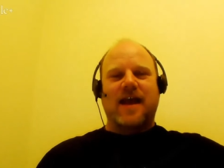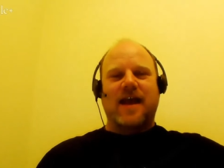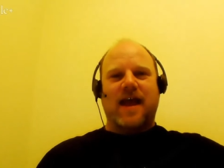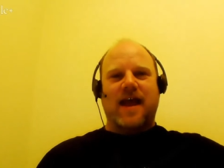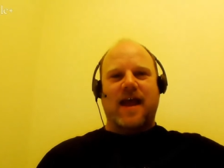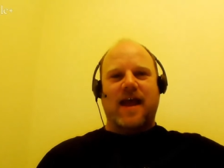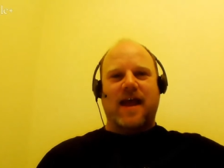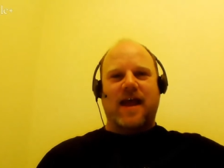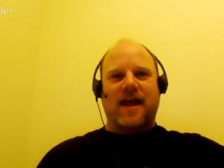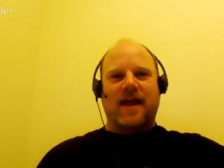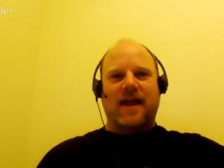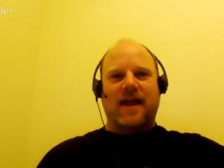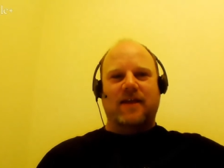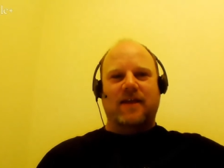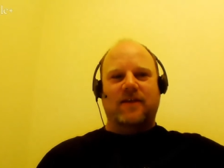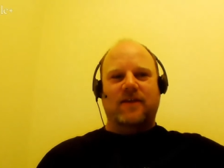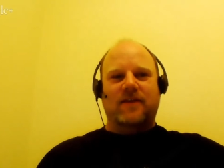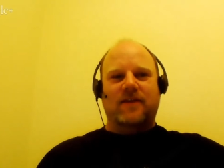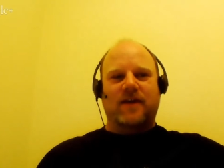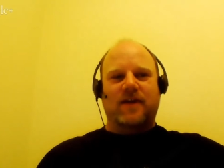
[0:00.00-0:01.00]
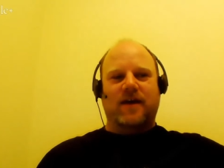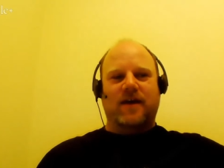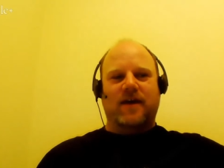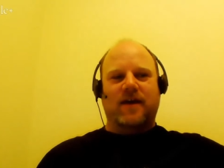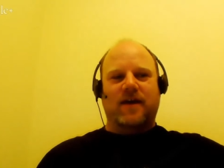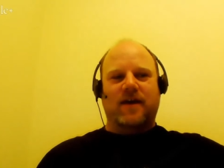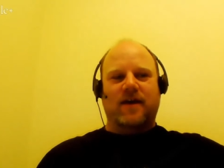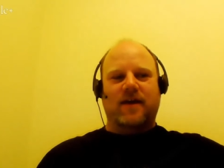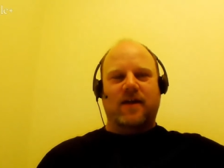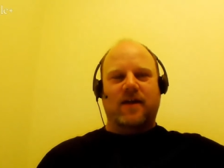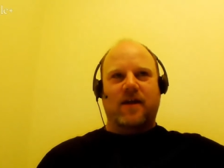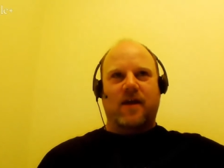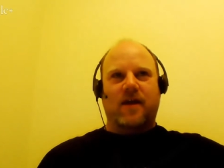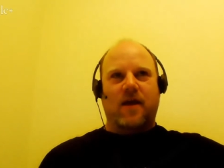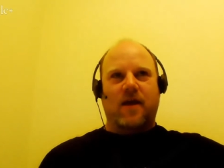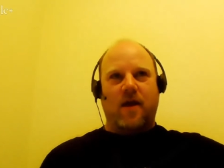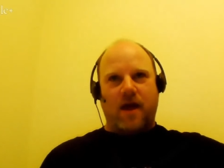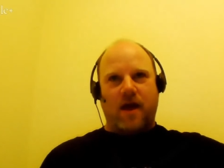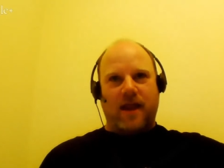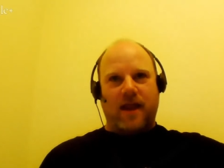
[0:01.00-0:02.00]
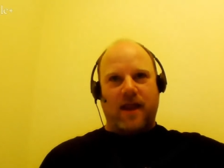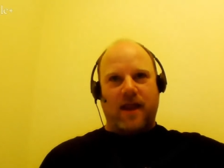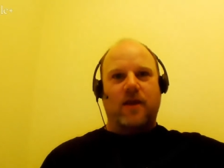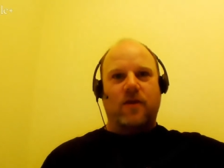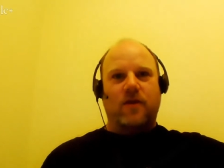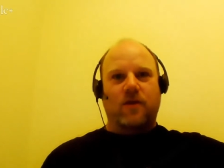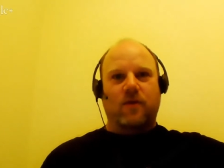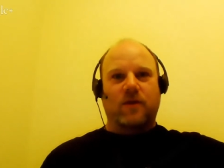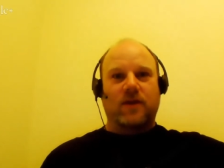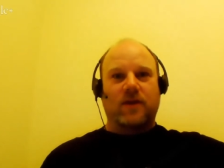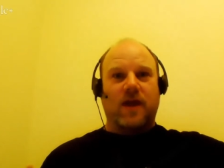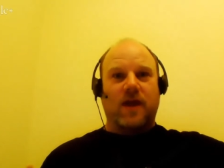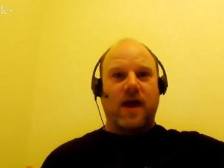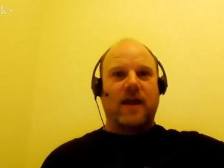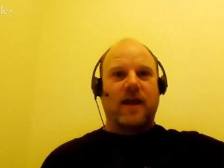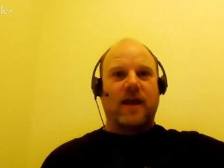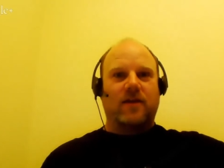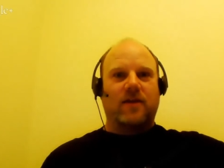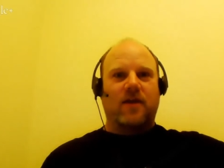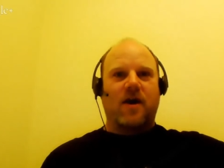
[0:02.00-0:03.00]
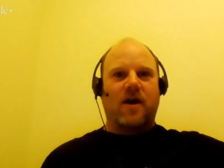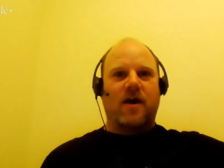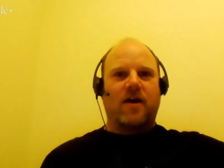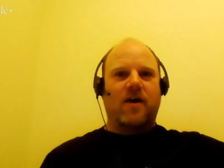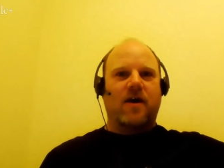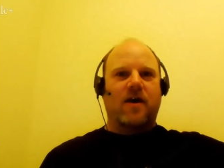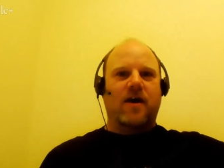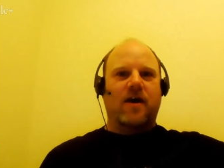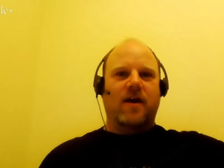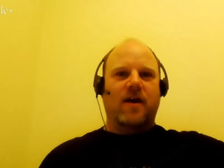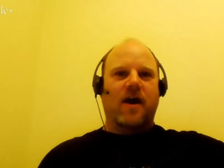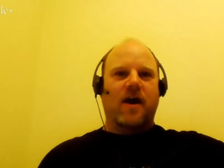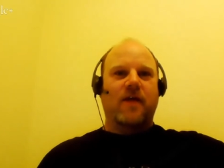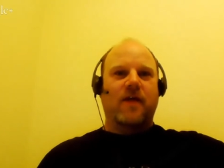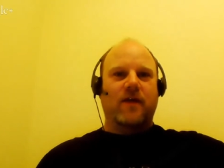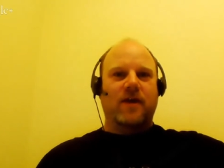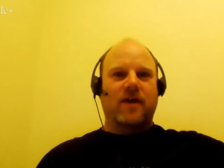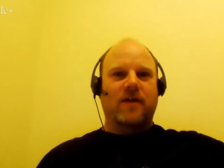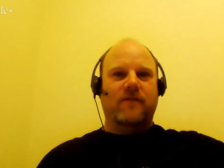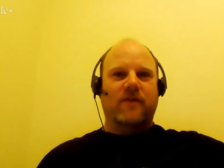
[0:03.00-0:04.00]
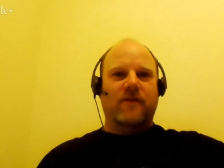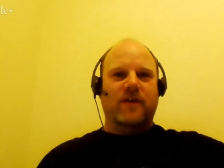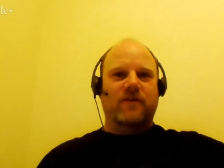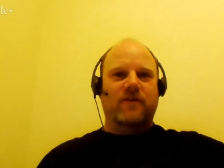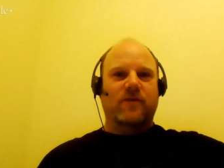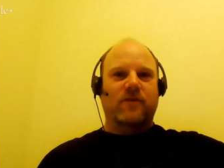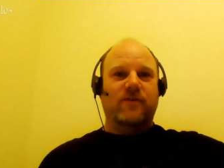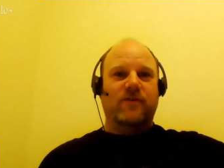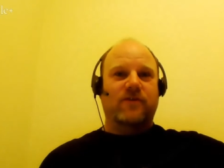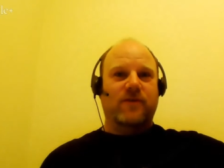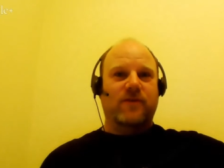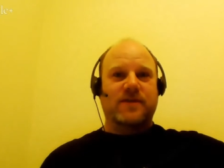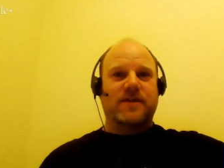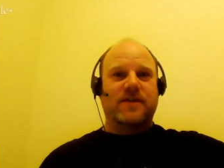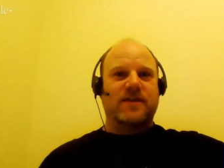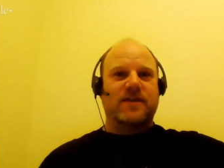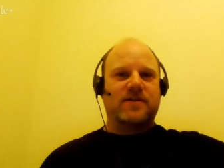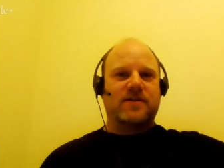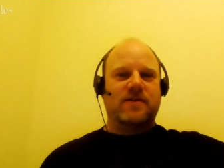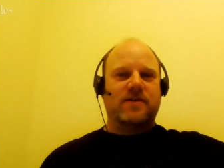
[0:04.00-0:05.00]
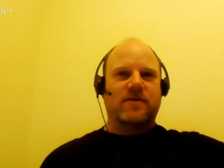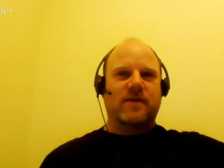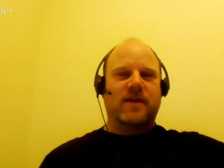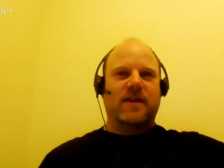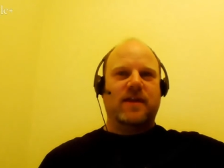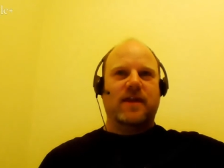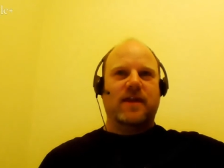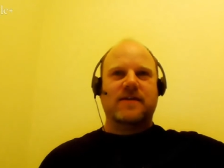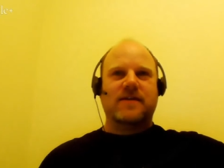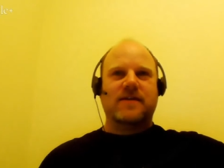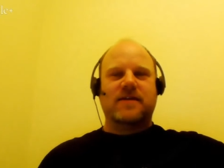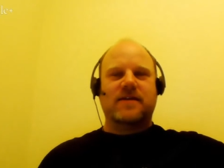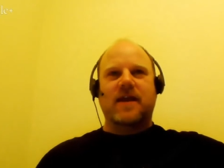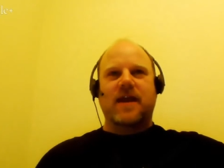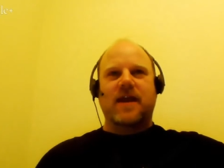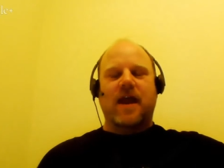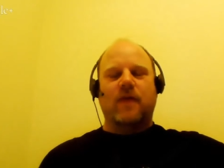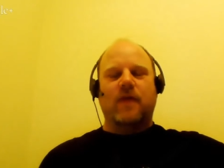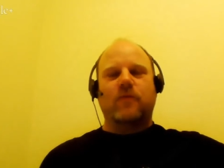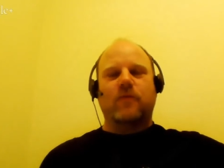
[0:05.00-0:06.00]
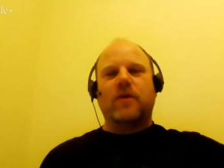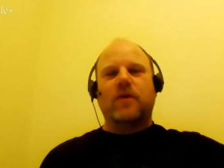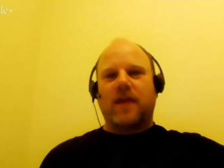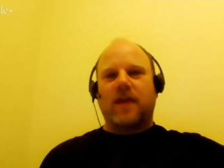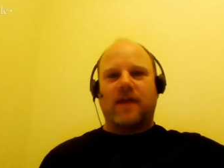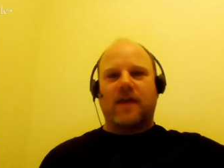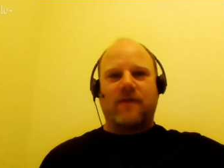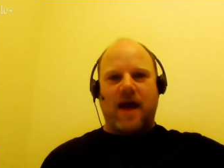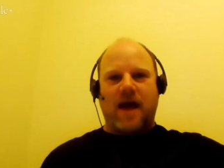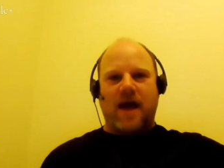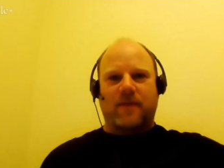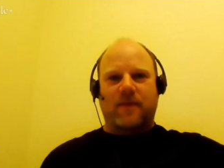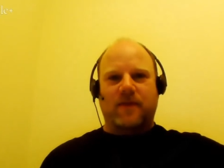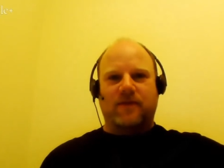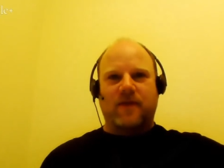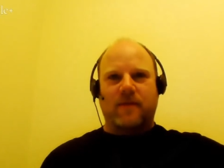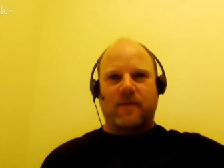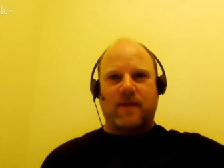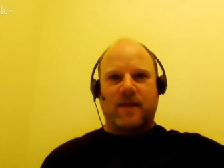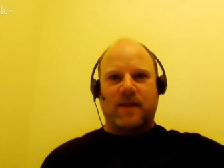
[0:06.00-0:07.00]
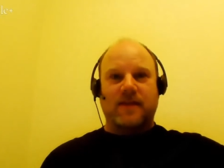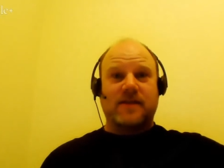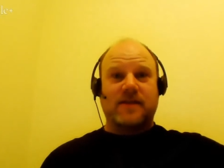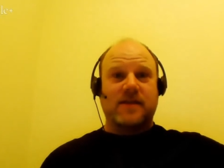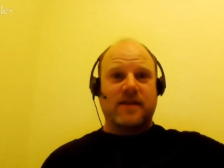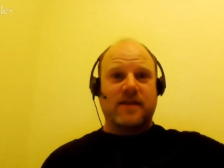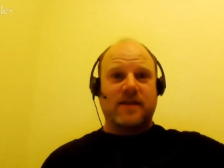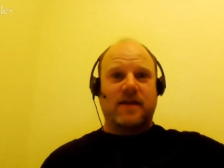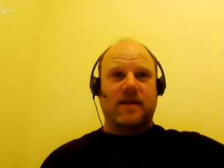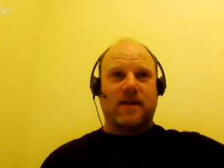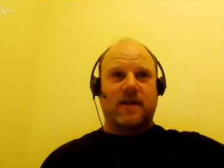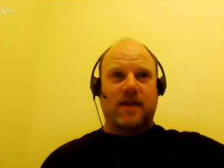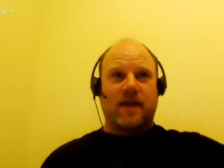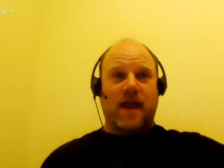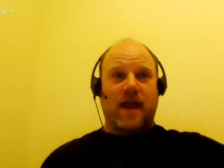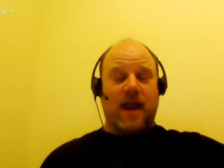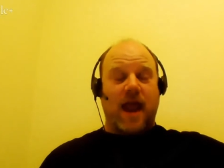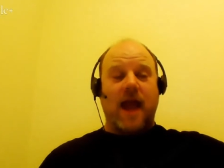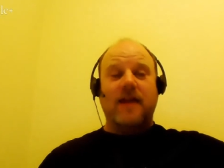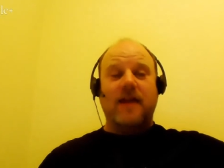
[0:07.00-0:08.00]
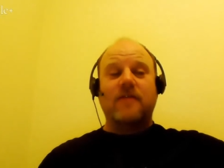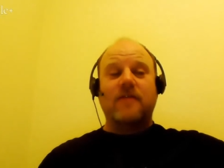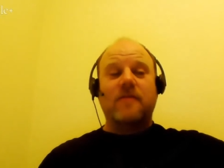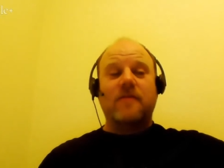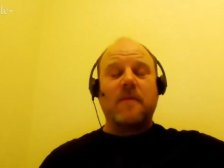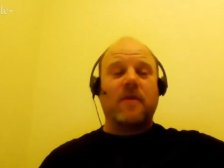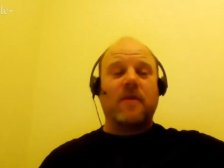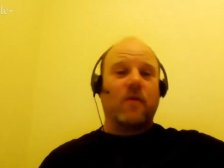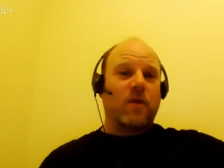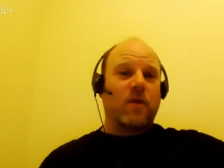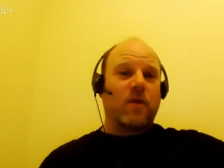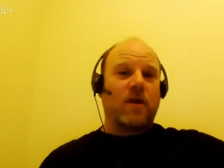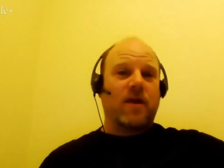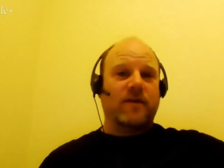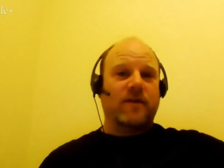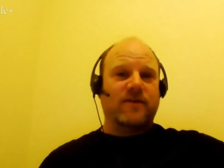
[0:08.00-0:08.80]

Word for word: and uh, uh, again, you're relying a lot on other individuals to assist you in this, and real life happens. I mean, this isn't any of the people that were working on